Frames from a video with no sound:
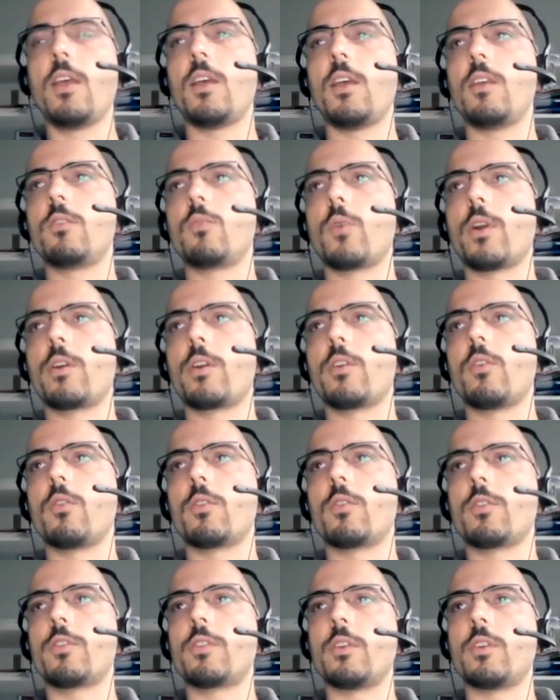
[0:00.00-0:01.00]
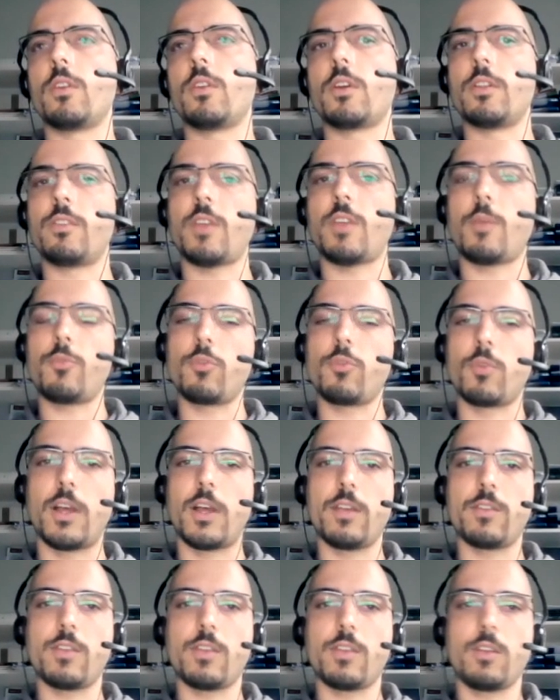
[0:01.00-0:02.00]
is where you're still
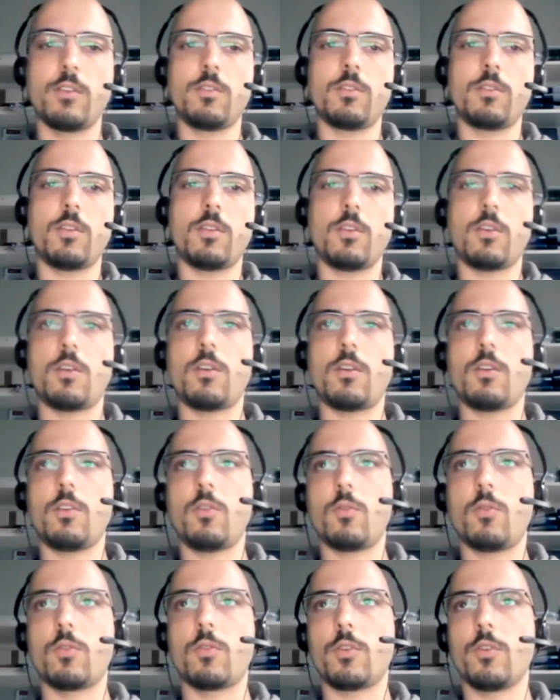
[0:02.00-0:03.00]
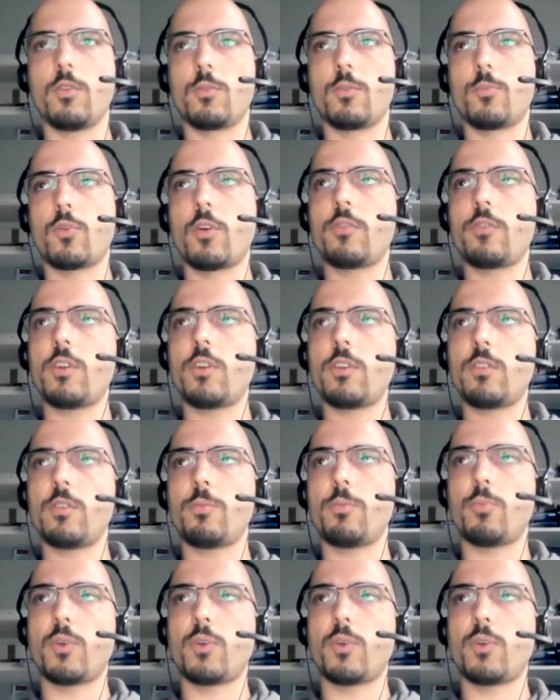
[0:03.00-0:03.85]
conceptualizing your project.